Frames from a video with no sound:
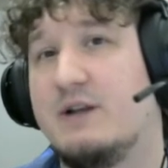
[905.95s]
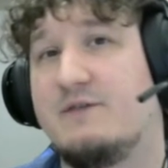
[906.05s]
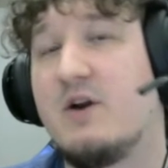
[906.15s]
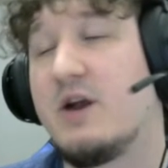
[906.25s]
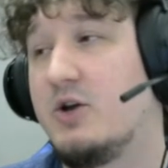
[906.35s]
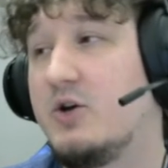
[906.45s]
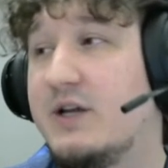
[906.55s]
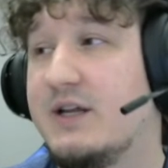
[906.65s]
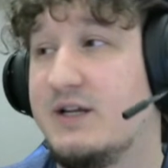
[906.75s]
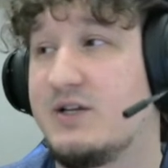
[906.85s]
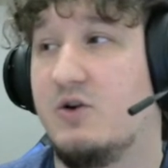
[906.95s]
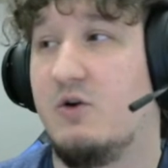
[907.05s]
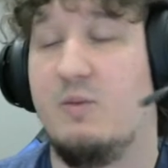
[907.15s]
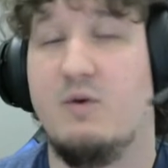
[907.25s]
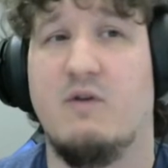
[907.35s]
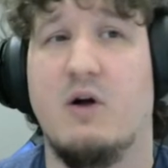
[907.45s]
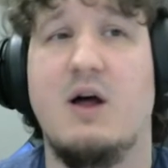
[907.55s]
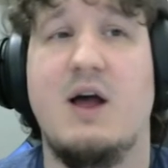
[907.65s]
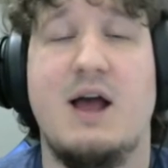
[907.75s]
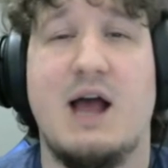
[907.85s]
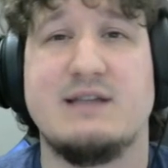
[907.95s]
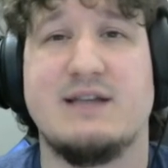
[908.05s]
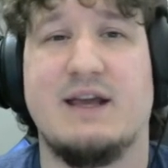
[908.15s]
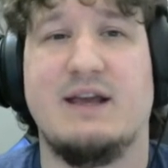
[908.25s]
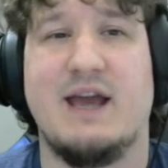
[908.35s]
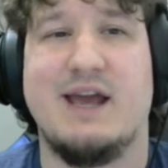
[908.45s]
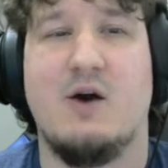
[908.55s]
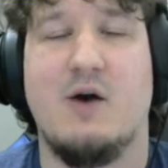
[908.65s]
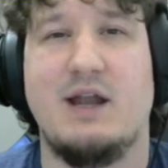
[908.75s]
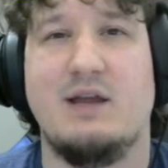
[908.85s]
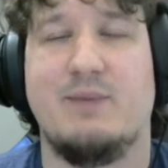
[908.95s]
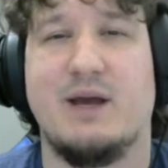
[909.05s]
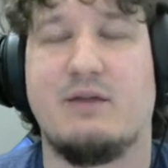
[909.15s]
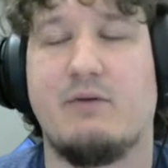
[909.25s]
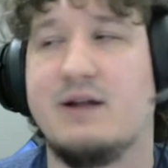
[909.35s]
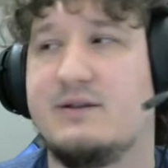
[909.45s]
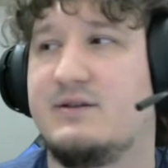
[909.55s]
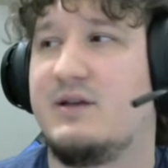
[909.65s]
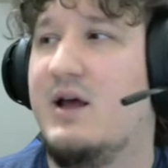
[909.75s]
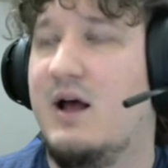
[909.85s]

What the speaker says: It's very good conditional removal, as it can KO any big threats,